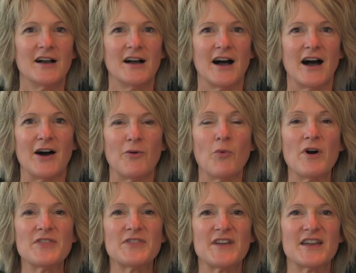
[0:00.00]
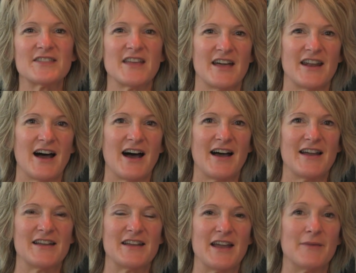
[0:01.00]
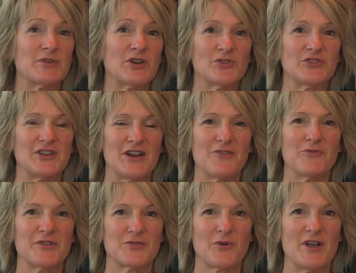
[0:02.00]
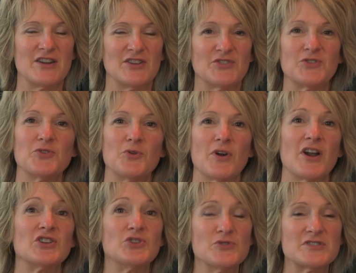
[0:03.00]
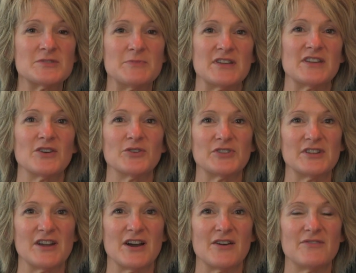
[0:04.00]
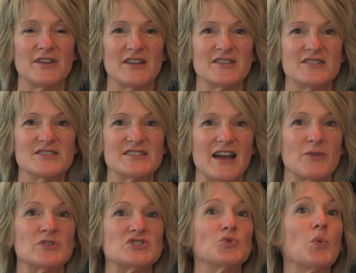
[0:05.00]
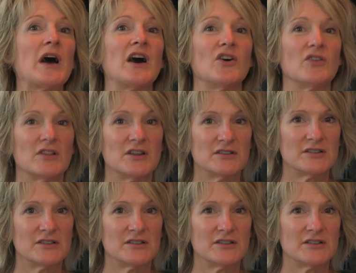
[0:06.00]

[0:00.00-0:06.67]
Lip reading: One thing that I am guilty of with grading too, or I used to be guilty of, is I would dwell.